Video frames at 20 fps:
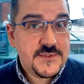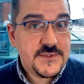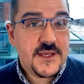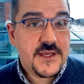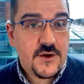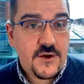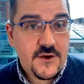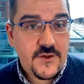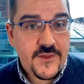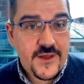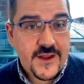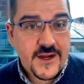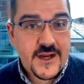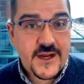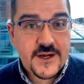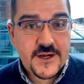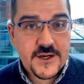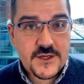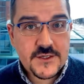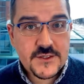and all that
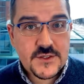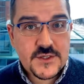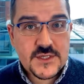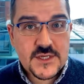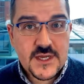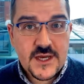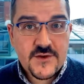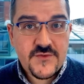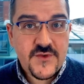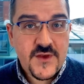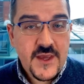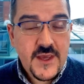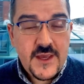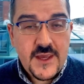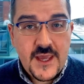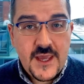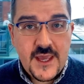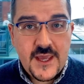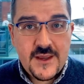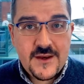kind of good stuff.
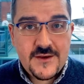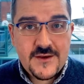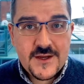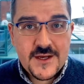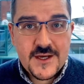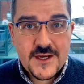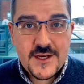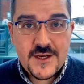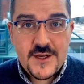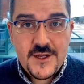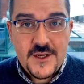And